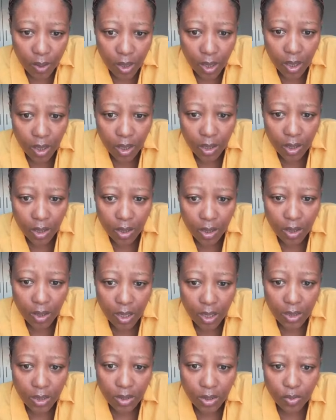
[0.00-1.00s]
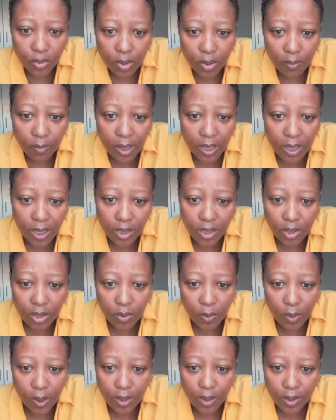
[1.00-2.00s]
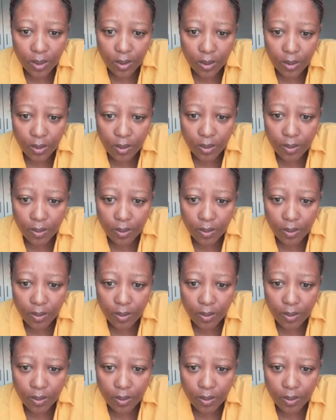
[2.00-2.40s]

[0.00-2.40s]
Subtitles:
Okay, let's do the managing one.